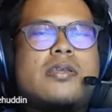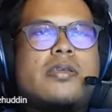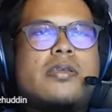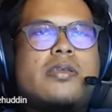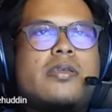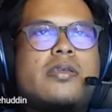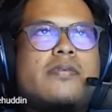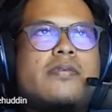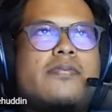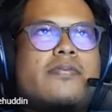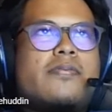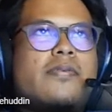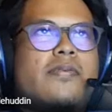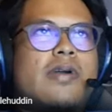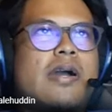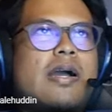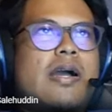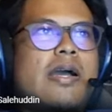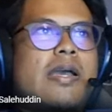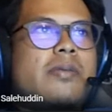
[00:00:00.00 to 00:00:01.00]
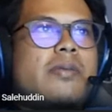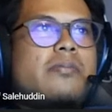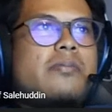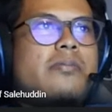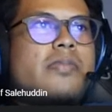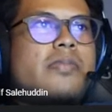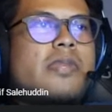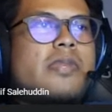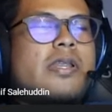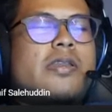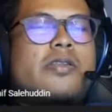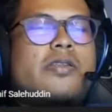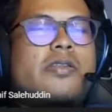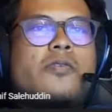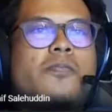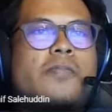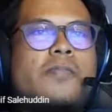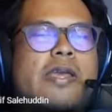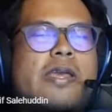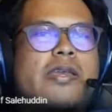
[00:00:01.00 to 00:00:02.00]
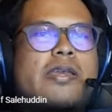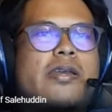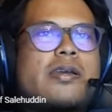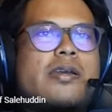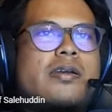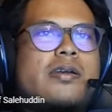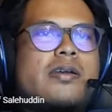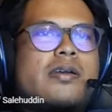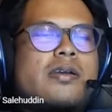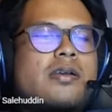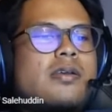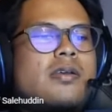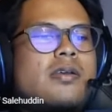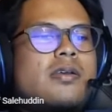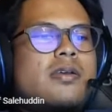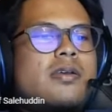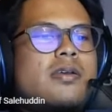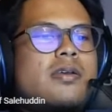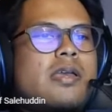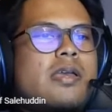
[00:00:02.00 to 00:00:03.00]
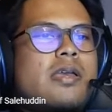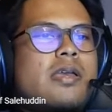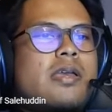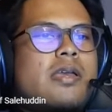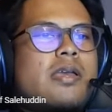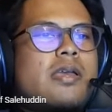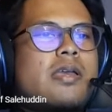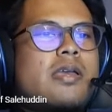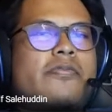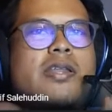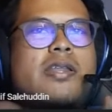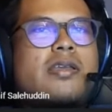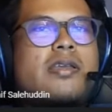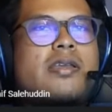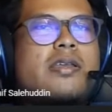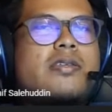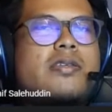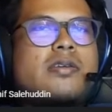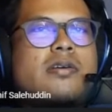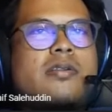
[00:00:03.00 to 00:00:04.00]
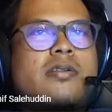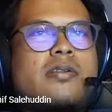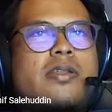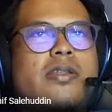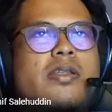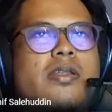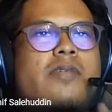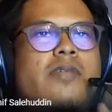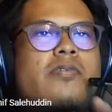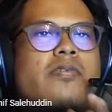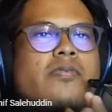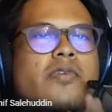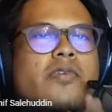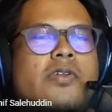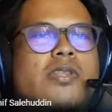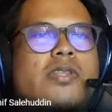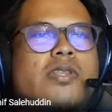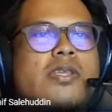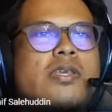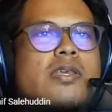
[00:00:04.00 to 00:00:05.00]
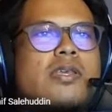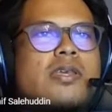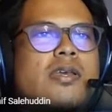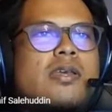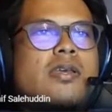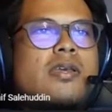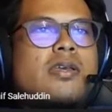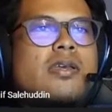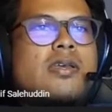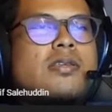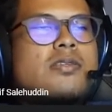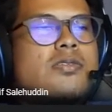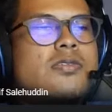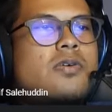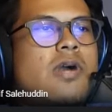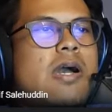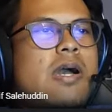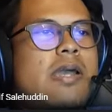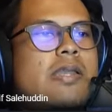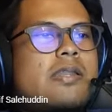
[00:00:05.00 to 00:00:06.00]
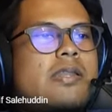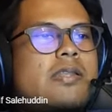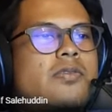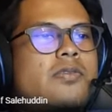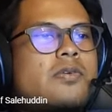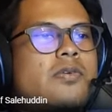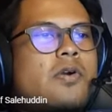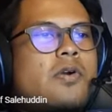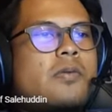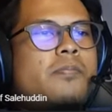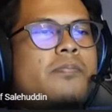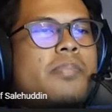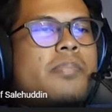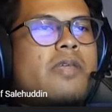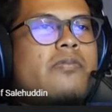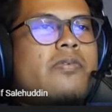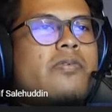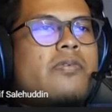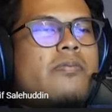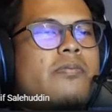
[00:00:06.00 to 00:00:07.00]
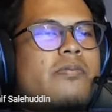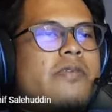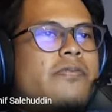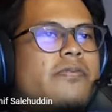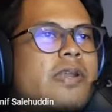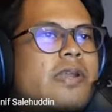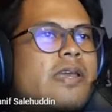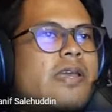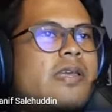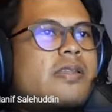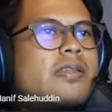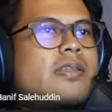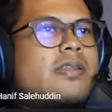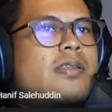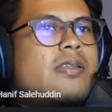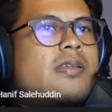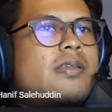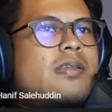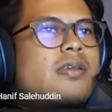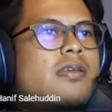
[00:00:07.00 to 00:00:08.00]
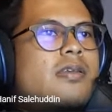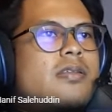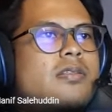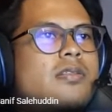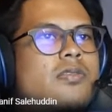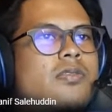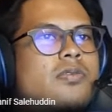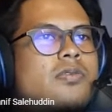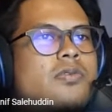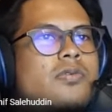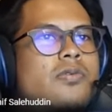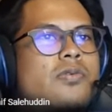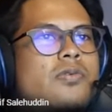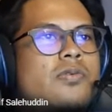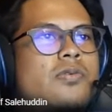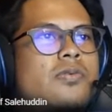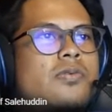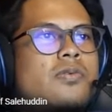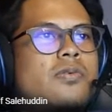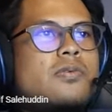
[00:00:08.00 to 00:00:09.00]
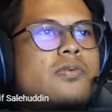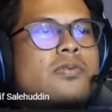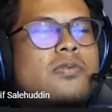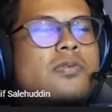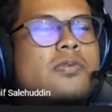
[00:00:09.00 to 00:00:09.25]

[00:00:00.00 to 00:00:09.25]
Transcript: if I'm the new player and my friend is already level 40, so I need to compete with my friend to